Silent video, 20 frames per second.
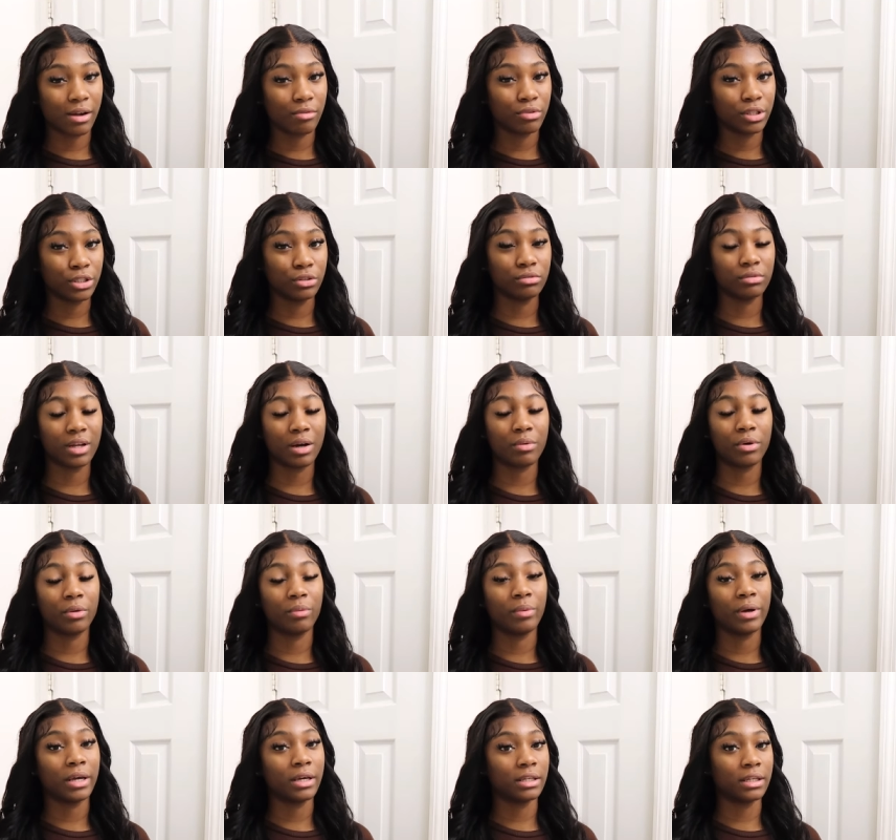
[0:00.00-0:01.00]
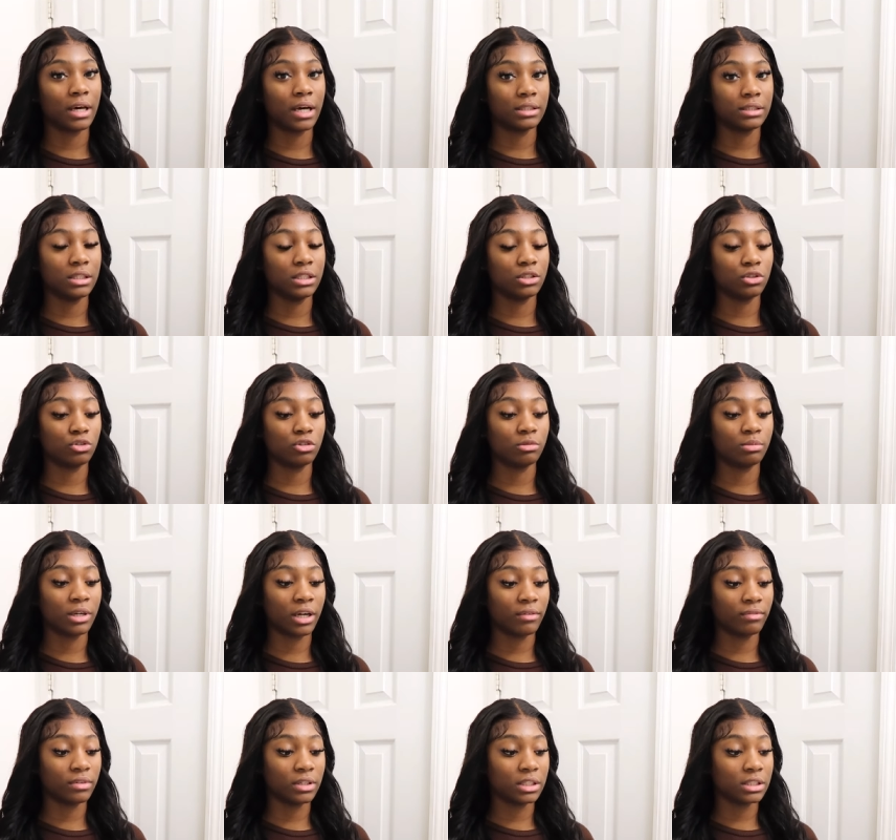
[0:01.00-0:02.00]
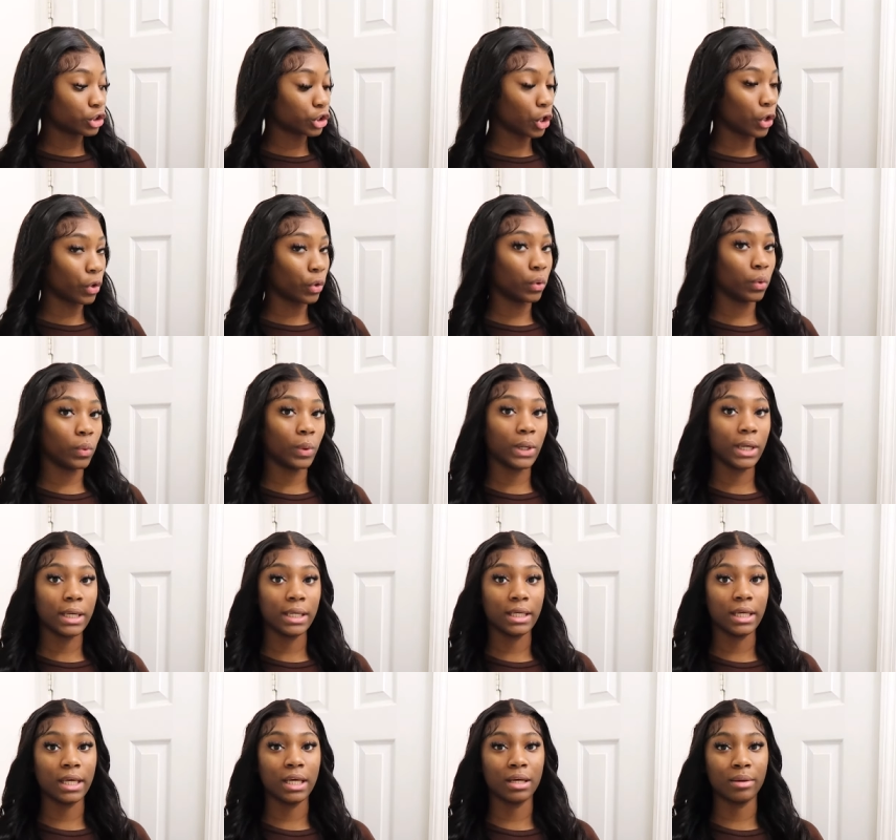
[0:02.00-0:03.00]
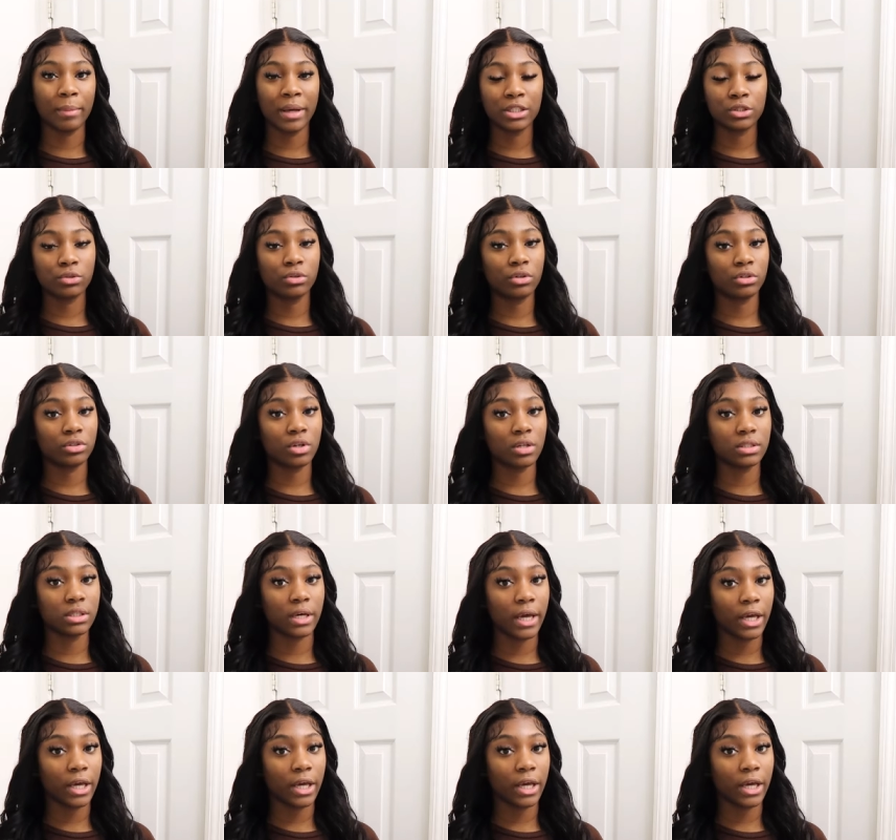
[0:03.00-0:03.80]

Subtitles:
I really do not want to wait in line to eat school breakfast. So yeah, my school don't start till